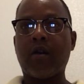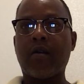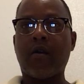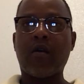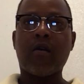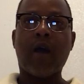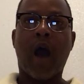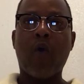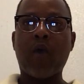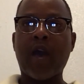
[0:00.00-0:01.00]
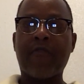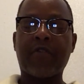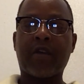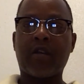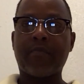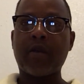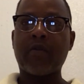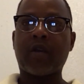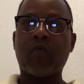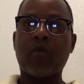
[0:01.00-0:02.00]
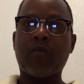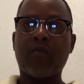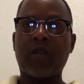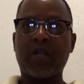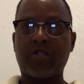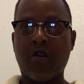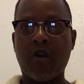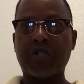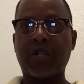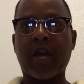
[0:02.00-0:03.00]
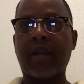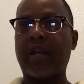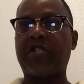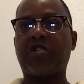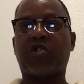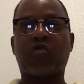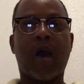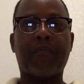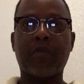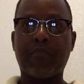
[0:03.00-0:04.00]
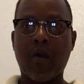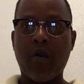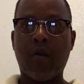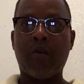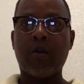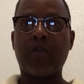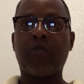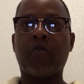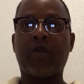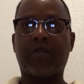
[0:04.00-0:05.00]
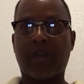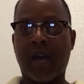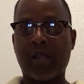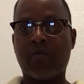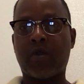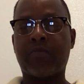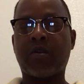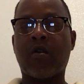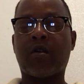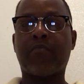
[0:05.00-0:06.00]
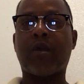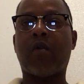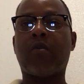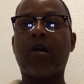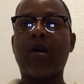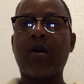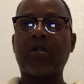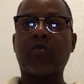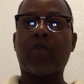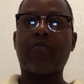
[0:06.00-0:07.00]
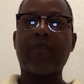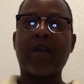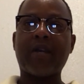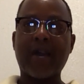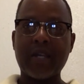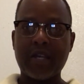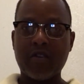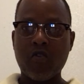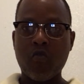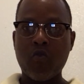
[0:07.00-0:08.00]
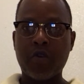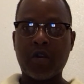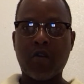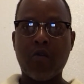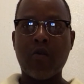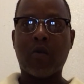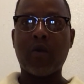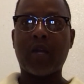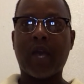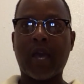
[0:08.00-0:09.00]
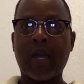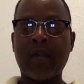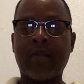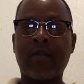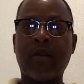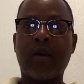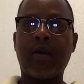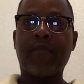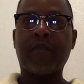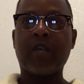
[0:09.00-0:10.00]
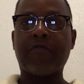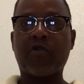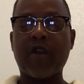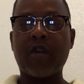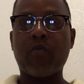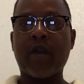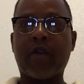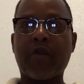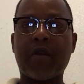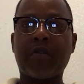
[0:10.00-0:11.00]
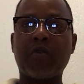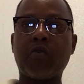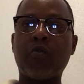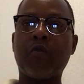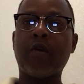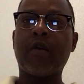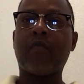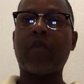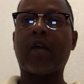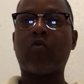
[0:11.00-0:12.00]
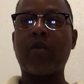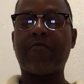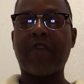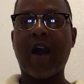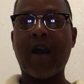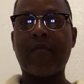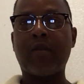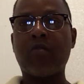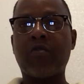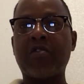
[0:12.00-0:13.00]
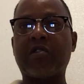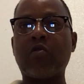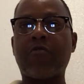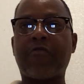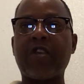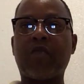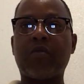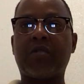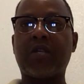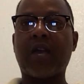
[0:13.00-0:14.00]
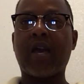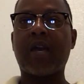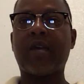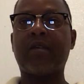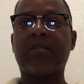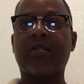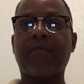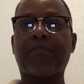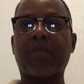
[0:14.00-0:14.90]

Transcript: our African-American women were in charge of that and they just dropped the ball. You know exactly what I'm talking about. So everybody got to get on one accord, quit hating, give credit where credit due, and quit vibing on these low frequency ass